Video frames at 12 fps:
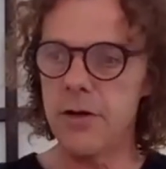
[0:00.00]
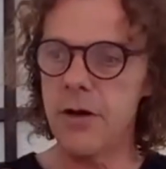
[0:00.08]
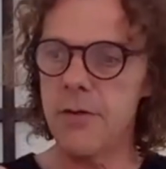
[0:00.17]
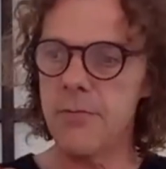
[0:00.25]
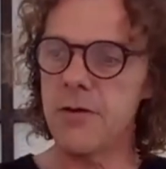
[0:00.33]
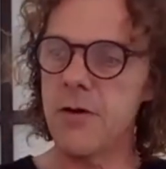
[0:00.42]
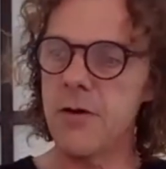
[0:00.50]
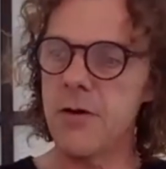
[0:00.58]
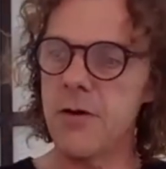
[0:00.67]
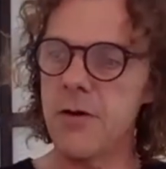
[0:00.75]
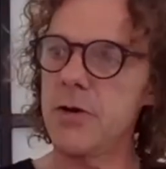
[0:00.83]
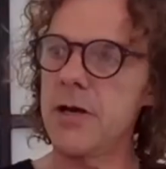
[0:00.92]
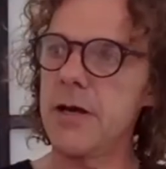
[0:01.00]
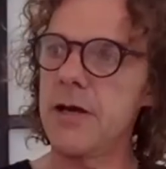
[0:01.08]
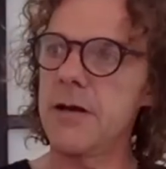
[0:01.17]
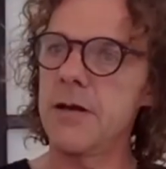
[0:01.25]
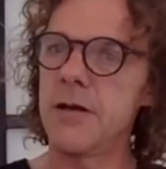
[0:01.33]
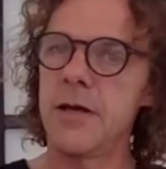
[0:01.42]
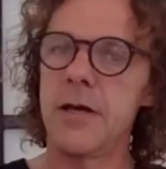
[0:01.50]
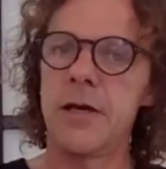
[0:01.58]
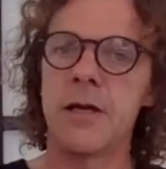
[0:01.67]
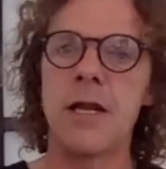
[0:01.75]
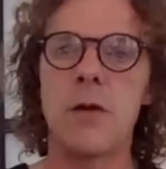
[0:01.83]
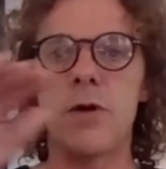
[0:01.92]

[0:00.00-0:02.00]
goes up again. Now what